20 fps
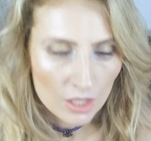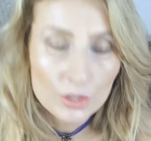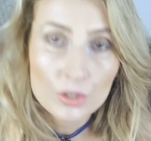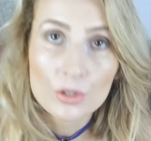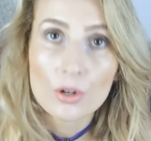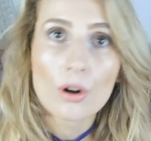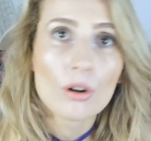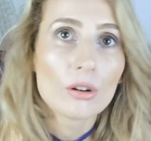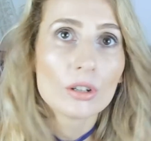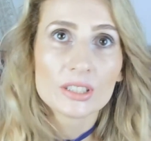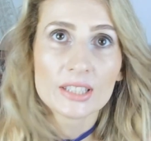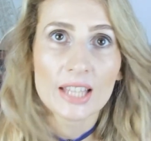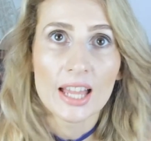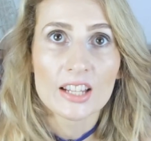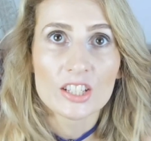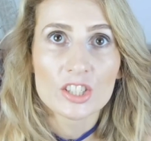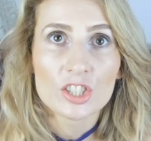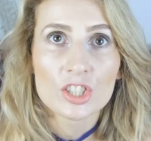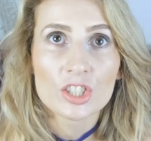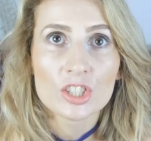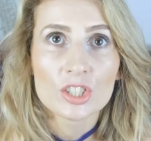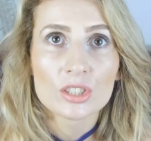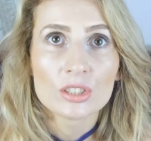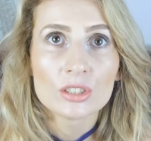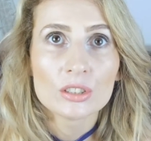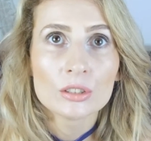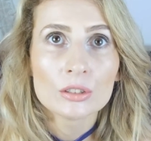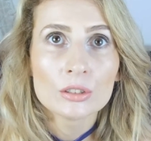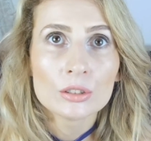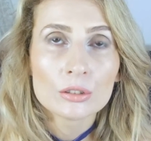draw attention
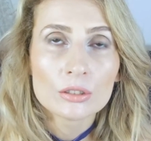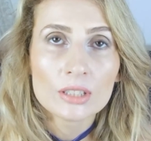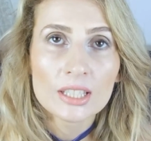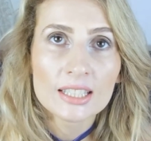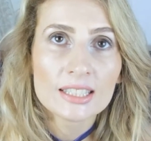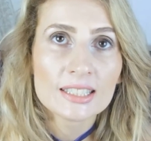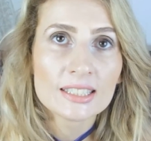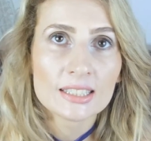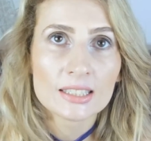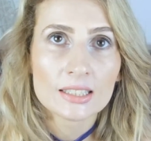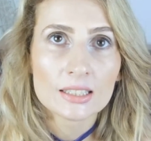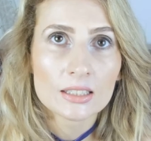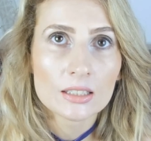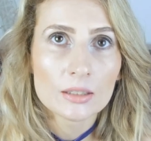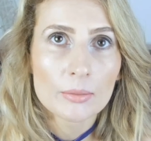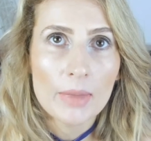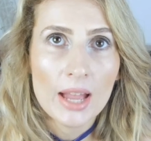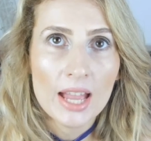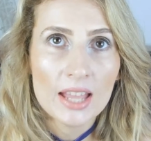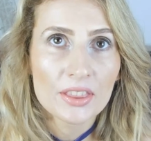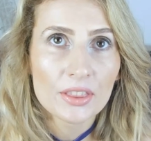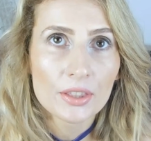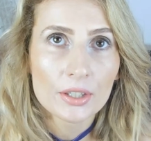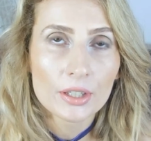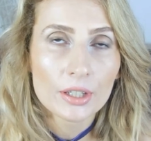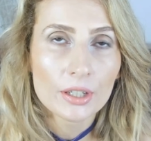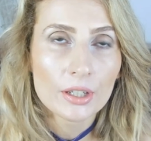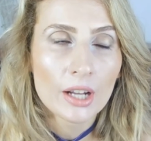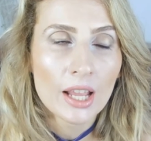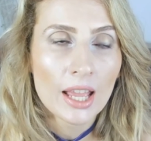to this uh,
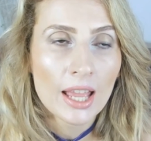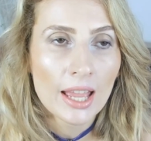matter,